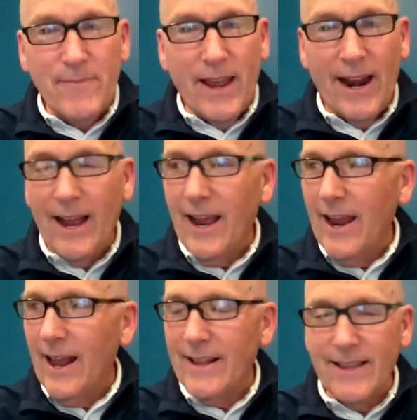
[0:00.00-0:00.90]
and
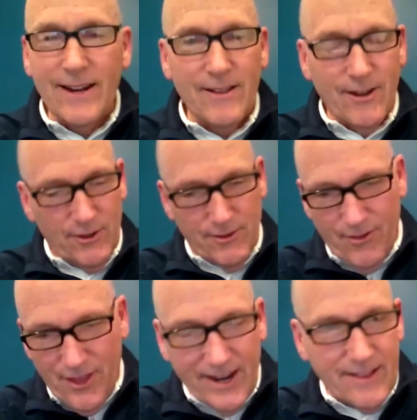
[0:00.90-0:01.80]
I did a little
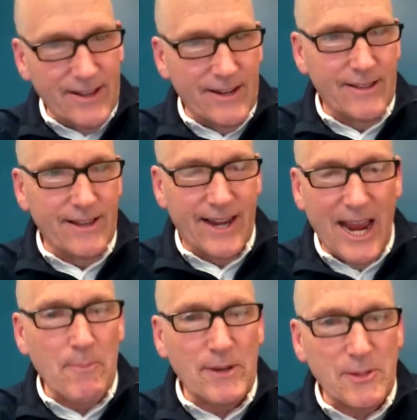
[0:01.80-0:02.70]
thing in the
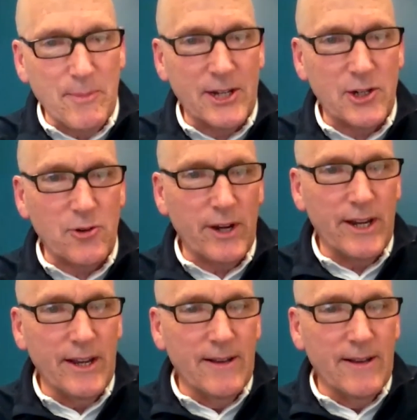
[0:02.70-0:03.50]
campus ministry,